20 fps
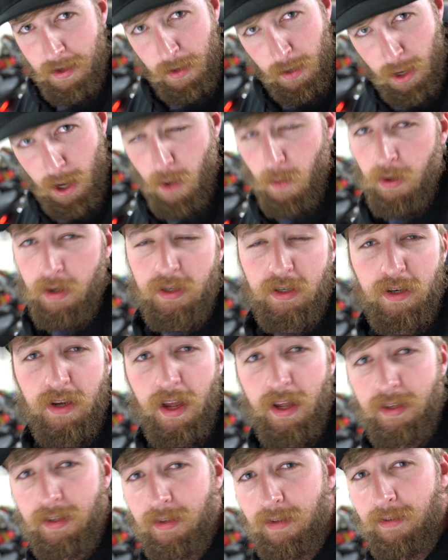Hello,
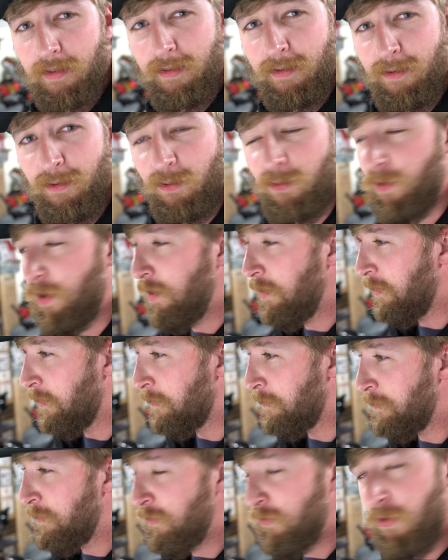Internet.
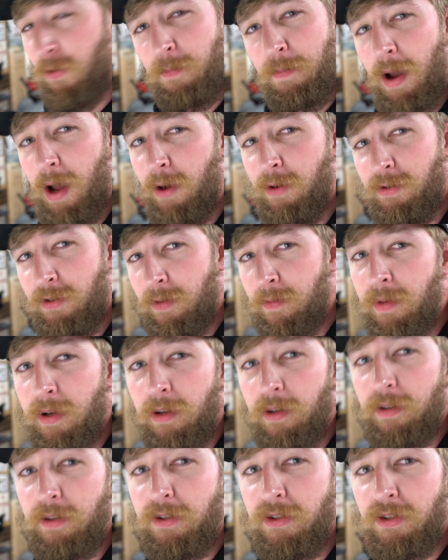Welcome to Bowser
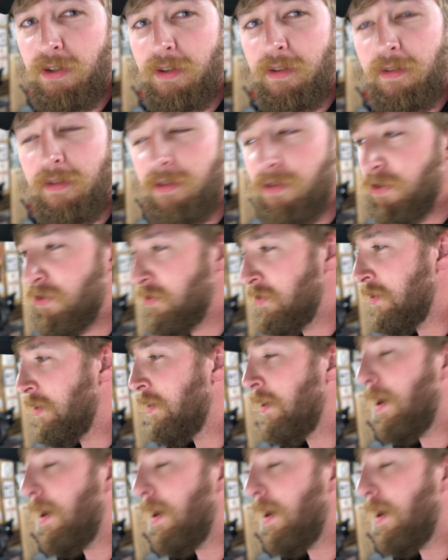Builds. Just a